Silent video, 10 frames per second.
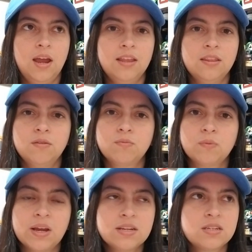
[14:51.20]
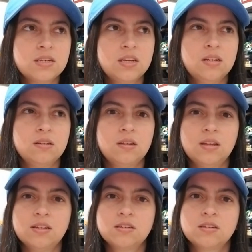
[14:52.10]
And the racing
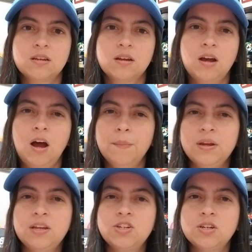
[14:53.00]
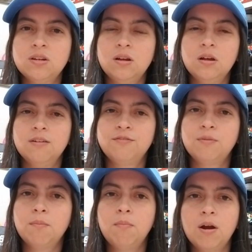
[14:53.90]
is a combination
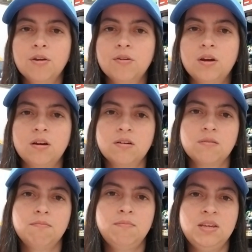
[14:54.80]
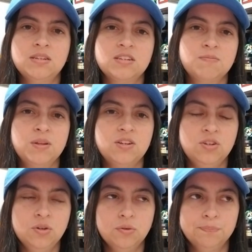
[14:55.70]
of Mario Kart meets
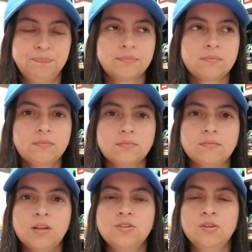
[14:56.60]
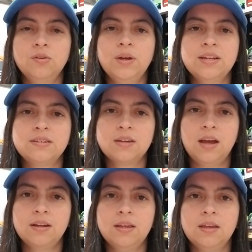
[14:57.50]
Splatoon. So it's
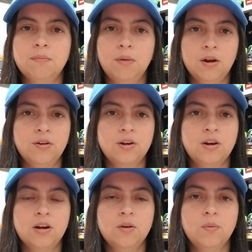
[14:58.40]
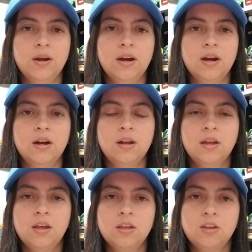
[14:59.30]
kind of like Mario Kart where
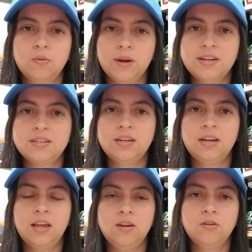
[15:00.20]
you're racing and